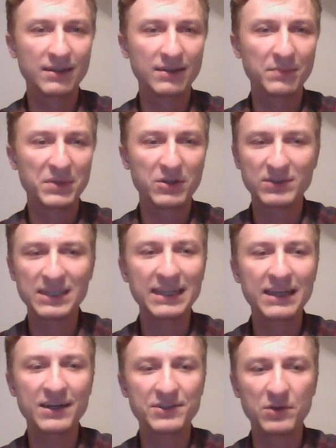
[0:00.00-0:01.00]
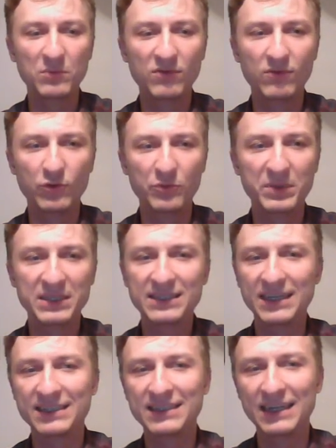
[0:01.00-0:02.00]
Because any other move, rook
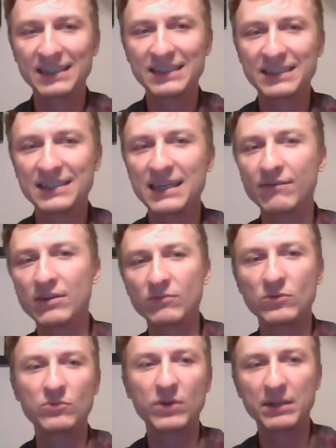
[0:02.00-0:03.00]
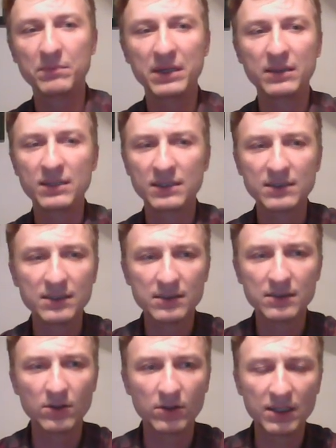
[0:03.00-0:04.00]
b6, knight d7 would win, but this
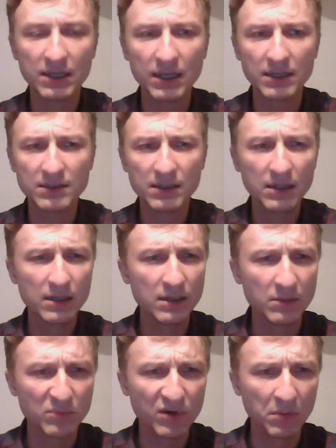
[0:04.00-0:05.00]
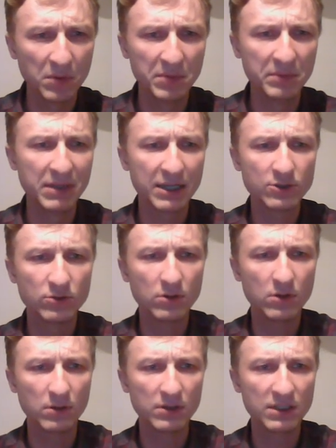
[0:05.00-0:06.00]
is not the case. Probably black should
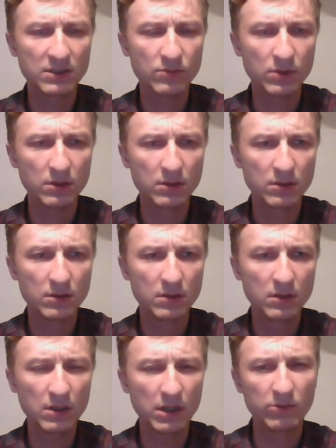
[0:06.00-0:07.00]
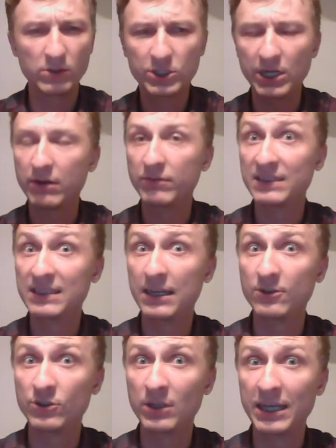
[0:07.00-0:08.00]
hold this one. I will check with the
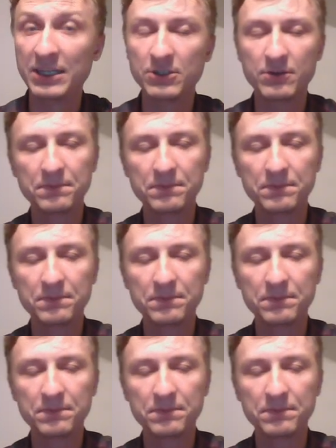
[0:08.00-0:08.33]
engine later.